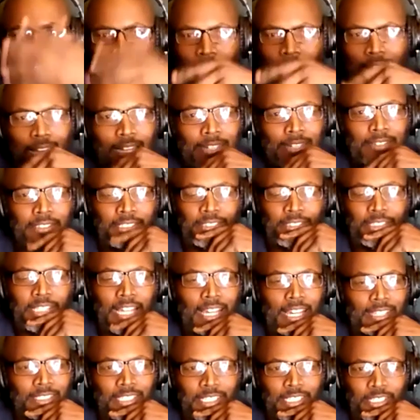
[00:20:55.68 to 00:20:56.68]
develop.
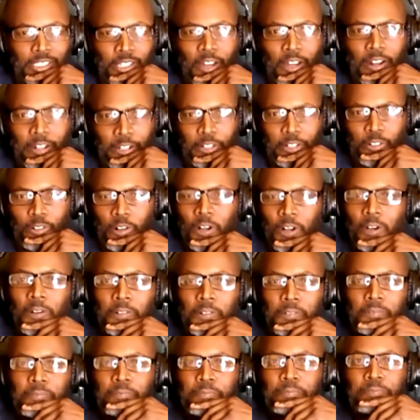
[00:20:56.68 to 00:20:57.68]
Yeah, as they're starting to
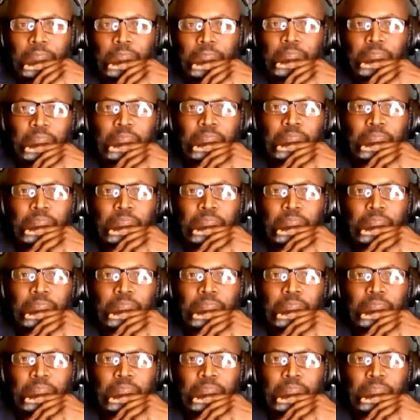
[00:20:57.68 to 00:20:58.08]
grow.